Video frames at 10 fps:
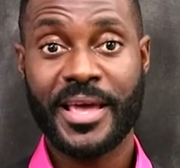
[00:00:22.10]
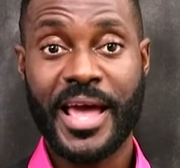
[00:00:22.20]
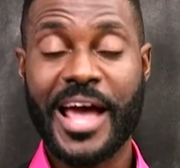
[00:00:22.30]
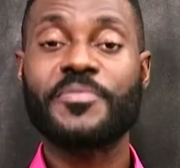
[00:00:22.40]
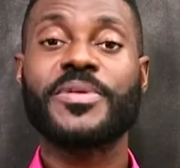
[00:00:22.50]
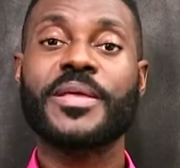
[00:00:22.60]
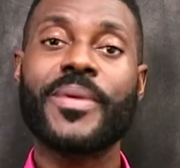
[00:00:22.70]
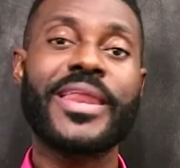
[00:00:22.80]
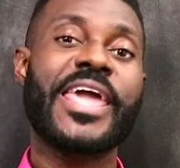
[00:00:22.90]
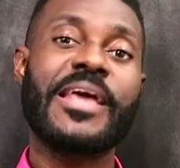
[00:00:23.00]
I've played
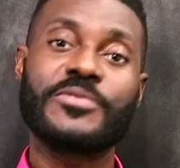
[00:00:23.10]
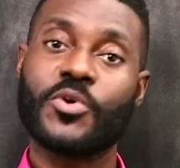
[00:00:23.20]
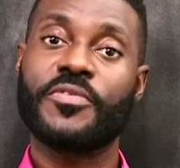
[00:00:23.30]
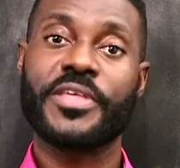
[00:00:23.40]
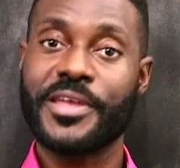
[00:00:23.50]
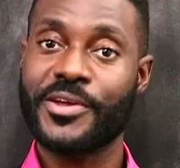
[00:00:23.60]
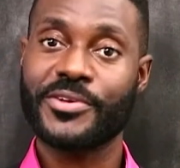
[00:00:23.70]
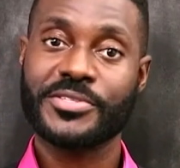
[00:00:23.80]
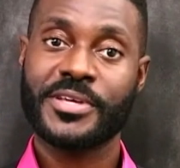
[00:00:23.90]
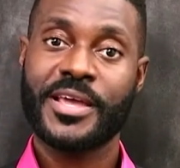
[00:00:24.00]
many games over the
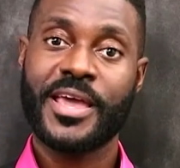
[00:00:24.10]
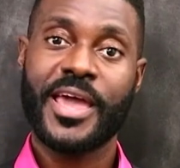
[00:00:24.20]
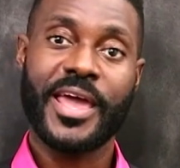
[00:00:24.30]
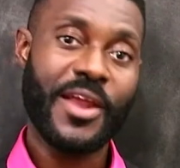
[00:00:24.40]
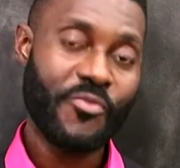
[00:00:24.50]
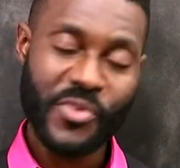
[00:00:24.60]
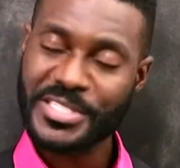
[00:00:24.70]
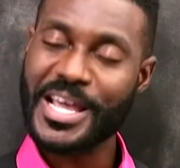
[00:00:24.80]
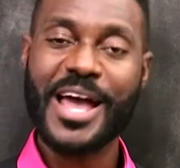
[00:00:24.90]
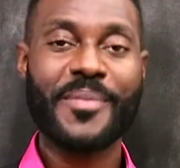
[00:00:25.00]
years, and every
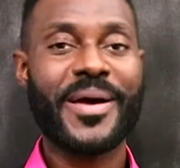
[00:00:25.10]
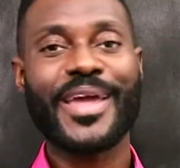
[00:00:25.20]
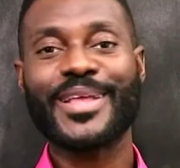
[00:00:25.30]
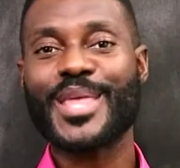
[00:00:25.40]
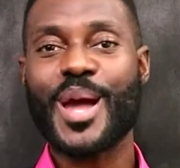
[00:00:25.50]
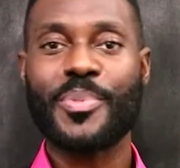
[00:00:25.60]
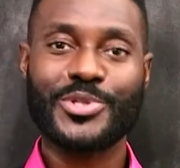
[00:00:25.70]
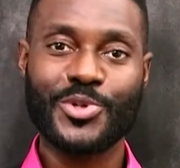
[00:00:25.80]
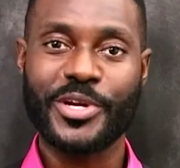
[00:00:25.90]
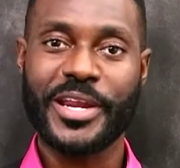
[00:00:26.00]
time I get the
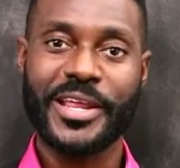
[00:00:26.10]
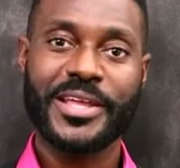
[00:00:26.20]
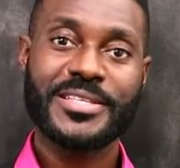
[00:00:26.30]
opportunity